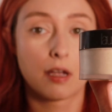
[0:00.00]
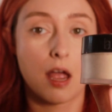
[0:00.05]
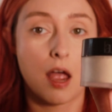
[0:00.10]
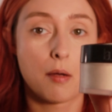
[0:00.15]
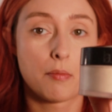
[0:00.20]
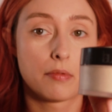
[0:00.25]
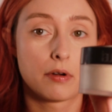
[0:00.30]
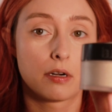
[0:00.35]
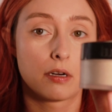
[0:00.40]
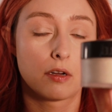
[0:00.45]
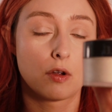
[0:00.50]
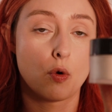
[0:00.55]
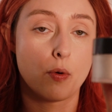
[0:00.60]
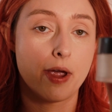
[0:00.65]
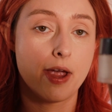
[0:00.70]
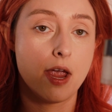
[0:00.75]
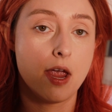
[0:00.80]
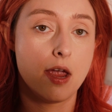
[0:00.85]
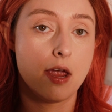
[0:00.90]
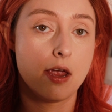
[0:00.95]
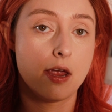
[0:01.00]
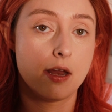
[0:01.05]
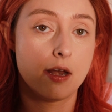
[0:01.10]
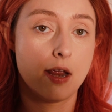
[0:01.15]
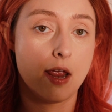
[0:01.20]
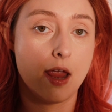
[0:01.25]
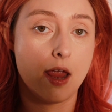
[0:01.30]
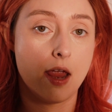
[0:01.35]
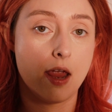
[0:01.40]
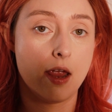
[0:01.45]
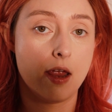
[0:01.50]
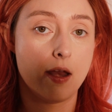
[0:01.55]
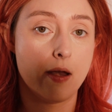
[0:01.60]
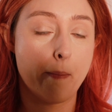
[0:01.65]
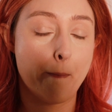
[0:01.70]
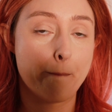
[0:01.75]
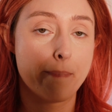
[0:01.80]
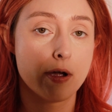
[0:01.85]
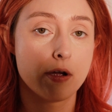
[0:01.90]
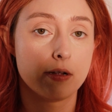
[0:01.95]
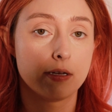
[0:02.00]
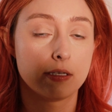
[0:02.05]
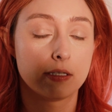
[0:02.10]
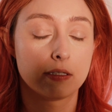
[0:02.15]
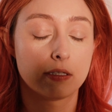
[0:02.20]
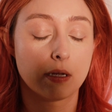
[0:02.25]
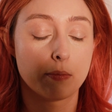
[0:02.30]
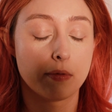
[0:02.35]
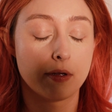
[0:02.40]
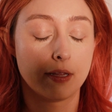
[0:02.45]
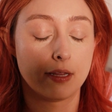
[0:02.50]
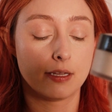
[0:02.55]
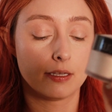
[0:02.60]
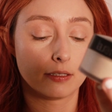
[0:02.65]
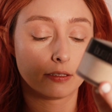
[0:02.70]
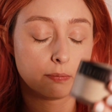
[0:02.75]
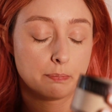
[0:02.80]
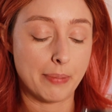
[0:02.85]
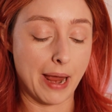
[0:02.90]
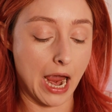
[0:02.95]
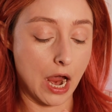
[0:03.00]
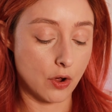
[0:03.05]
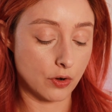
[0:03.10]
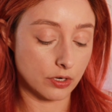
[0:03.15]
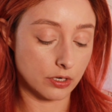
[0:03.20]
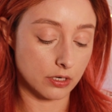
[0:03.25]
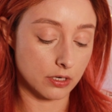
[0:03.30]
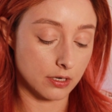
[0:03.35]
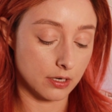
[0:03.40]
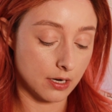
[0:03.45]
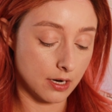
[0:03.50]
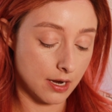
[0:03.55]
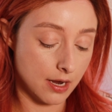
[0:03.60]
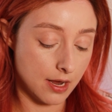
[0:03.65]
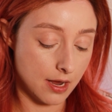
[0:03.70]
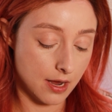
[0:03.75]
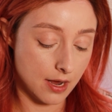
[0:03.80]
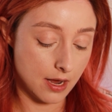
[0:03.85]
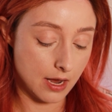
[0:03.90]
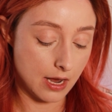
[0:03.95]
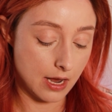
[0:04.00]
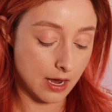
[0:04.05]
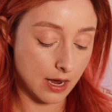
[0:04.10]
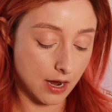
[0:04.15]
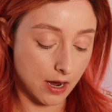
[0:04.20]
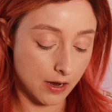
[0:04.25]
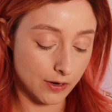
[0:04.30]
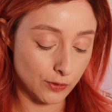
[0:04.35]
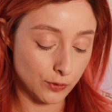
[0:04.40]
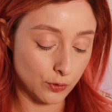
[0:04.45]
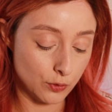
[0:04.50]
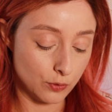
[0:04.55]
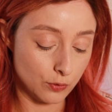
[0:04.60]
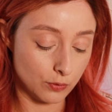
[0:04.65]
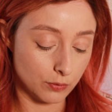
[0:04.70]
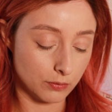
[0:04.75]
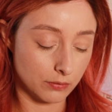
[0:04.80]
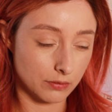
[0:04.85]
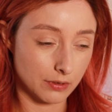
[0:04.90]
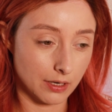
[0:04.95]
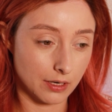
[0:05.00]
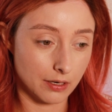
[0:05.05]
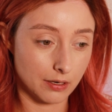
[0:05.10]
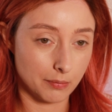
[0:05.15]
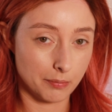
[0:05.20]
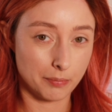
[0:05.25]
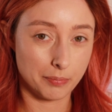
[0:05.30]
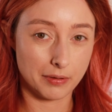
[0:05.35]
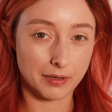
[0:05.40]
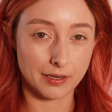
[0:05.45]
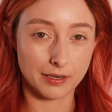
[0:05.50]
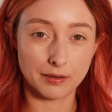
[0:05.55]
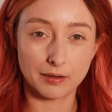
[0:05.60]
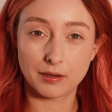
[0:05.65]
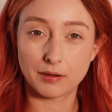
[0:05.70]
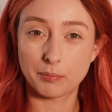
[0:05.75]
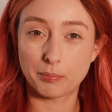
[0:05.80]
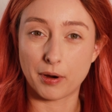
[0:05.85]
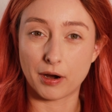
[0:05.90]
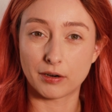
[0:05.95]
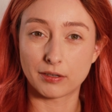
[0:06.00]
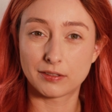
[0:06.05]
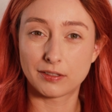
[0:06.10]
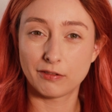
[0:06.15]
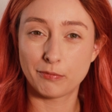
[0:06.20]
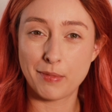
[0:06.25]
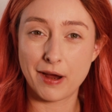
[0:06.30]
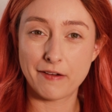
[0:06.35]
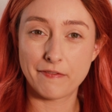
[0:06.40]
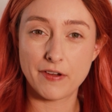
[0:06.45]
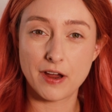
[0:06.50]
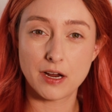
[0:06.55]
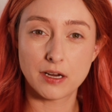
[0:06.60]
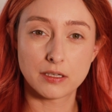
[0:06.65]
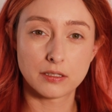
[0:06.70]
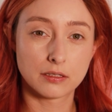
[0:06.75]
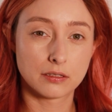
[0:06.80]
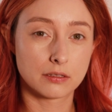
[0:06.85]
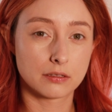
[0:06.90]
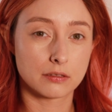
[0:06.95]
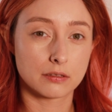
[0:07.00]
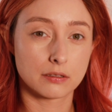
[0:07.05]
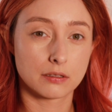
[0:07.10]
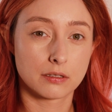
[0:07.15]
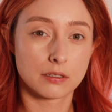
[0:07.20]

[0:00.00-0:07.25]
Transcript: I'm gonna go ahead and put some of this powder onto parts of my face.